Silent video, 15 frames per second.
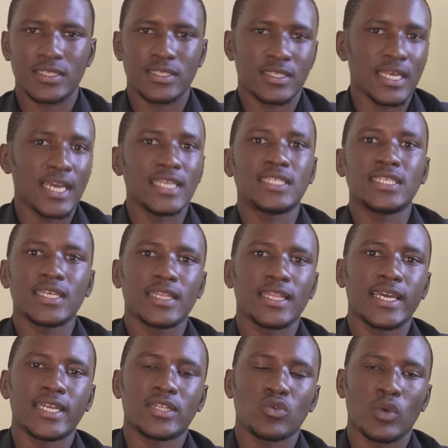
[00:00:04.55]
citing
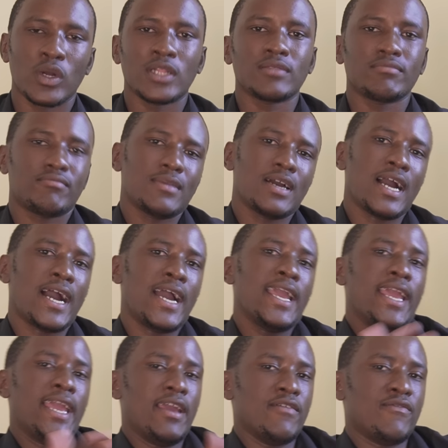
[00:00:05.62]
that, well, I
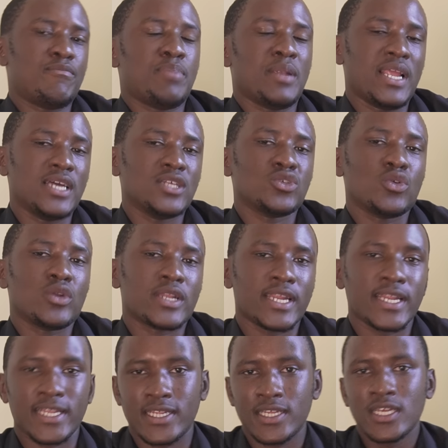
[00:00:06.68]
have players
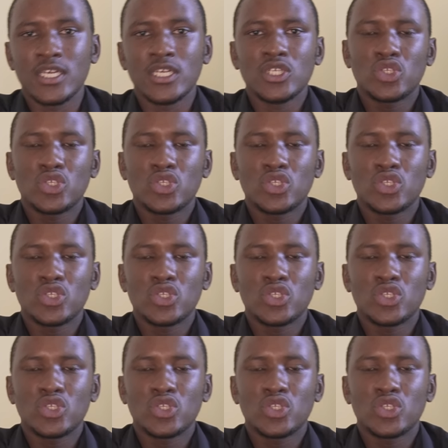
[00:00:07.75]
already.